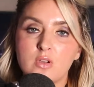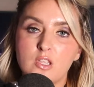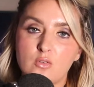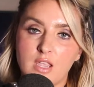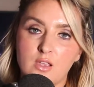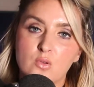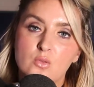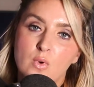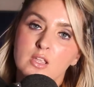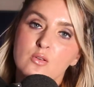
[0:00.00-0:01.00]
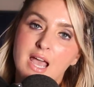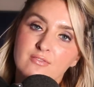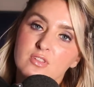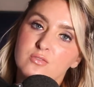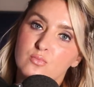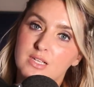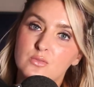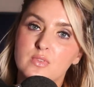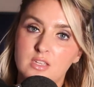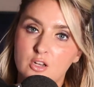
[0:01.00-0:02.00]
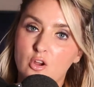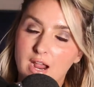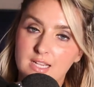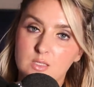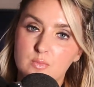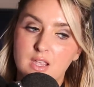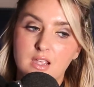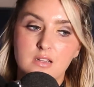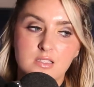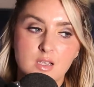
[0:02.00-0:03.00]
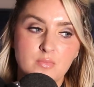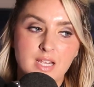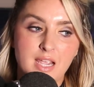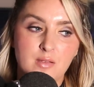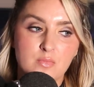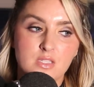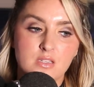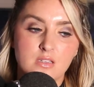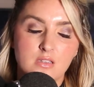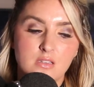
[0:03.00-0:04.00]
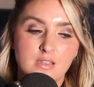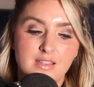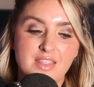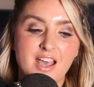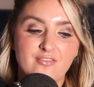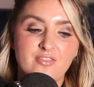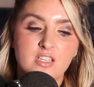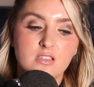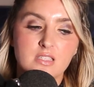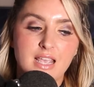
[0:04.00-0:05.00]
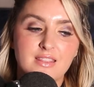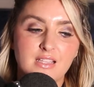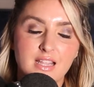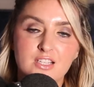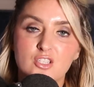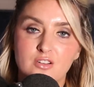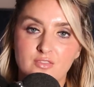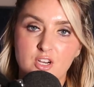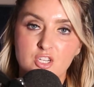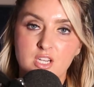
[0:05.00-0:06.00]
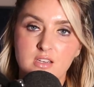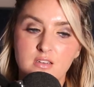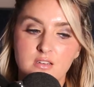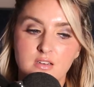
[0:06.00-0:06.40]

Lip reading: what you can with what you have, with what's within your grasp. And sometimes that feels like the lesser version,